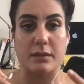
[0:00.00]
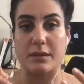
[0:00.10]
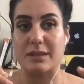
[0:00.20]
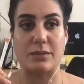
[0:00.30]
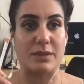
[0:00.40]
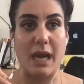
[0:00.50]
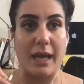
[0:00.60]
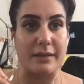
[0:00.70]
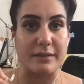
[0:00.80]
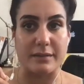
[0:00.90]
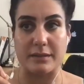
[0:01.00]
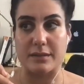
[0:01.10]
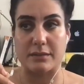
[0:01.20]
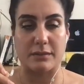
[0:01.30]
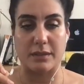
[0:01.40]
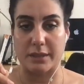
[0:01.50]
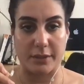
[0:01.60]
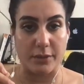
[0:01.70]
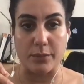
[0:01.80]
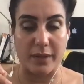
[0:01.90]
sultanas, or I don't
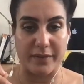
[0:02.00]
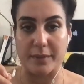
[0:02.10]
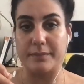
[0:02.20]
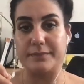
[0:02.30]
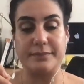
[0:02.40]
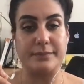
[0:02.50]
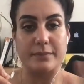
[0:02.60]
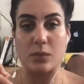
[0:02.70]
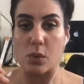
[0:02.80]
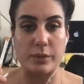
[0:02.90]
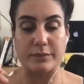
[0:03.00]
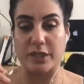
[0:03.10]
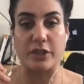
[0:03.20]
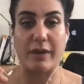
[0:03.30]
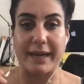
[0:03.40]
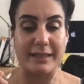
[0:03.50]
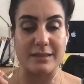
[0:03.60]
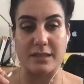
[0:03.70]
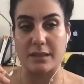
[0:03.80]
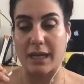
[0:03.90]
know, whatever, all your
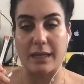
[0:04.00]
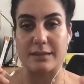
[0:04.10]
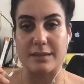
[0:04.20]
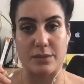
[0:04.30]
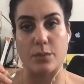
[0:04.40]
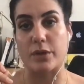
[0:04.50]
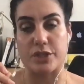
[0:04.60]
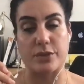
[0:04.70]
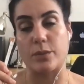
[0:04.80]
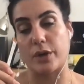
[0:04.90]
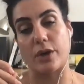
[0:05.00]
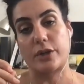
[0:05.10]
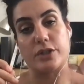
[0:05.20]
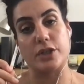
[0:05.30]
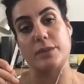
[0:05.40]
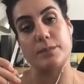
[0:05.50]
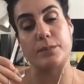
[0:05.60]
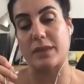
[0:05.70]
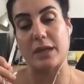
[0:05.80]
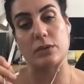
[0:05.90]
grains, your nuts and whatnot. You can
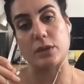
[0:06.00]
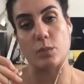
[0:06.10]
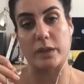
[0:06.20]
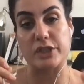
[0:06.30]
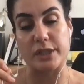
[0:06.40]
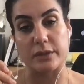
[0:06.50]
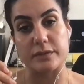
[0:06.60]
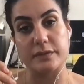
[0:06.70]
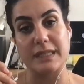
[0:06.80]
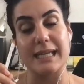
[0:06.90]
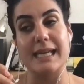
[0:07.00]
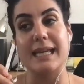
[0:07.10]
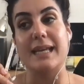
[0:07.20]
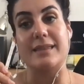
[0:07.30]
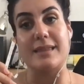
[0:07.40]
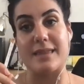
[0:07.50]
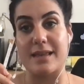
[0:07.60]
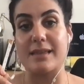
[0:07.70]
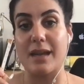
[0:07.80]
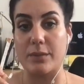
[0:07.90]
put that all on one shelf. The
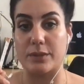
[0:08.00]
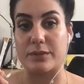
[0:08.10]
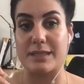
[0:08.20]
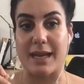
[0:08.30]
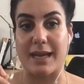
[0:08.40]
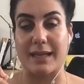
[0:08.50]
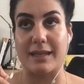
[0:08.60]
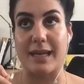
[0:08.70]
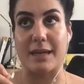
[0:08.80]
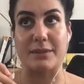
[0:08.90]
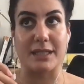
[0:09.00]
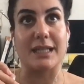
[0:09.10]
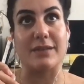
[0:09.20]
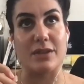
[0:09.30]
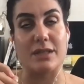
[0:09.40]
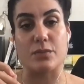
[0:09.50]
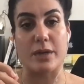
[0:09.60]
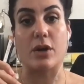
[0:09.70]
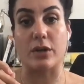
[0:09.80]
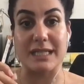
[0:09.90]
thing that I will say, and I'm going to give you this red
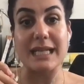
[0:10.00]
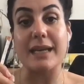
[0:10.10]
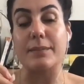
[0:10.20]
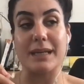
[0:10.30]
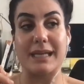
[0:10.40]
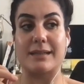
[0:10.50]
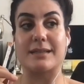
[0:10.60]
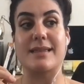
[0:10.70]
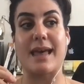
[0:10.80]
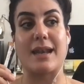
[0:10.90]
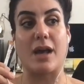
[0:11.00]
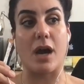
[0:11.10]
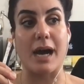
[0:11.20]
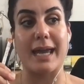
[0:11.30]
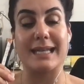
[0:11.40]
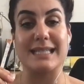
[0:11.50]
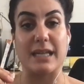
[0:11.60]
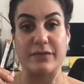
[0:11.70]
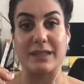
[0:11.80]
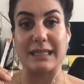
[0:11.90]
hot tip, is that I
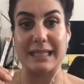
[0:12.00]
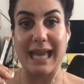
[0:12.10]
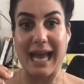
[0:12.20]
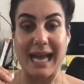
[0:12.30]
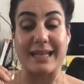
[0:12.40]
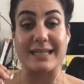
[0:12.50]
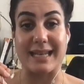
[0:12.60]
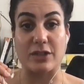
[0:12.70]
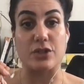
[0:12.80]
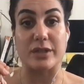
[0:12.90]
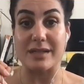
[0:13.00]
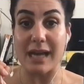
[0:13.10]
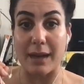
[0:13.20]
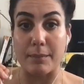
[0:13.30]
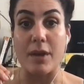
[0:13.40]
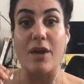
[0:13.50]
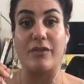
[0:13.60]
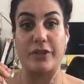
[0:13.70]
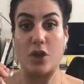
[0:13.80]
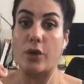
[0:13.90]
definitely had an extra tub
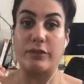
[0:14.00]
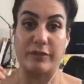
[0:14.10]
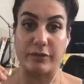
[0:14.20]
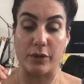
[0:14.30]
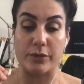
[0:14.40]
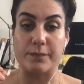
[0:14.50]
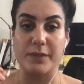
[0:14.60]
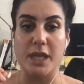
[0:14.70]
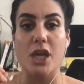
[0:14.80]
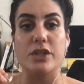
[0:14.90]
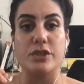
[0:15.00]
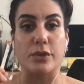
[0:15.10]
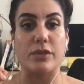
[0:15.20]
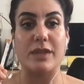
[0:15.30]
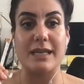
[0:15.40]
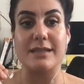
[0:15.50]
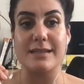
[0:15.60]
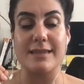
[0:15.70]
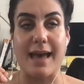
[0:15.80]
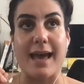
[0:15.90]
for the overflow. So things
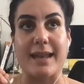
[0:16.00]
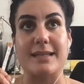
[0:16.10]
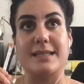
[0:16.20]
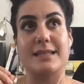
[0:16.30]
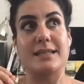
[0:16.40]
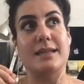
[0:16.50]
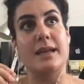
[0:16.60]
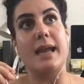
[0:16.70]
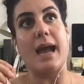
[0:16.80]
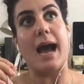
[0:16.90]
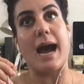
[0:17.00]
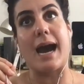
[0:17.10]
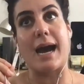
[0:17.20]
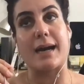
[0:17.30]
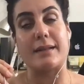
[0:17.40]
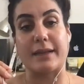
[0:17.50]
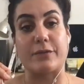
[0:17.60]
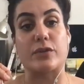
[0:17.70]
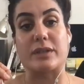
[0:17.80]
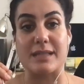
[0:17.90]
that like,
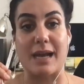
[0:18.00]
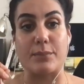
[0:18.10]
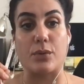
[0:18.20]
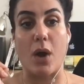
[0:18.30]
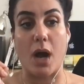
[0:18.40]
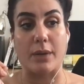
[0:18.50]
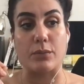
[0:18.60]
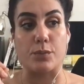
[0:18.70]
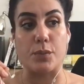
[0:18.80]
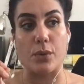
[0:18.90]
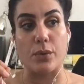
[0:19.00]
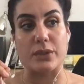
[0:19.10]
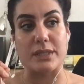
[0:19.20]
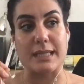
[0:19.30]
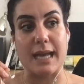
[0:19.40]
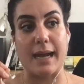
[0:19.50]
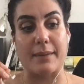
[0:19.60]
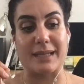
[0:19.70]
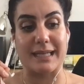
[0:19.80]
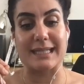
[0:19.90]
for example, I will put
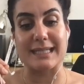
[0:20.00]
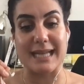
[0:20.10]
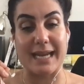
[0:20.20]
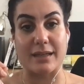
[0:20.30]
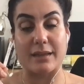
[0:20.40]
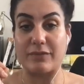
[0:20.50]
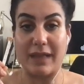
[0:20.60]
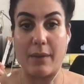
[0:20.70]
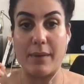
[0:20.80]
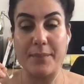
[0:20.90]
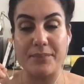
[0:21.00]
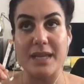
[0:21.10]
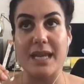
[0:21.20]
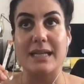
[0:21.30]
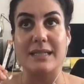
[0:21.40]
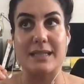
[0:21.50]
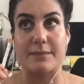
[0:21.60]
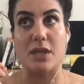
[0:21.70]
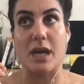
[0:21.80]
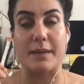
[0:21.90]
in a container the flour.
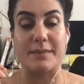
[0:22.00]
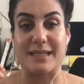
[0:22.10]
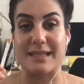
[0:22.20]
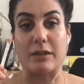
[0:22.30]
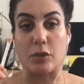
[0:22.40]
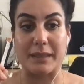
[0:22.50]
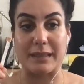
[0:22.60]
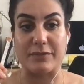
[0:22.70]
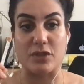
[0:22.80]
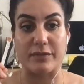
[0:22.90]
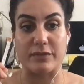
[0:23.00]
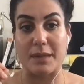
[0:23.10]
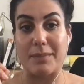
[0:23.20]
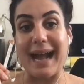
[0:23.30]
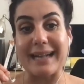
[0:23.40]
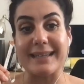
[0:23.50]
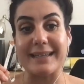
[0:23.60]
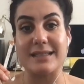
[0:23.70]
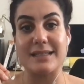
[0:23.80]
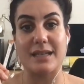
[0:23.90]
Sometimes there's a little bit left over in a
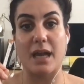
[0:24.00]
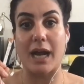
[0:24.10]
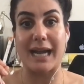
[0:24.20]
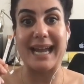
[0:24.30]
packet. I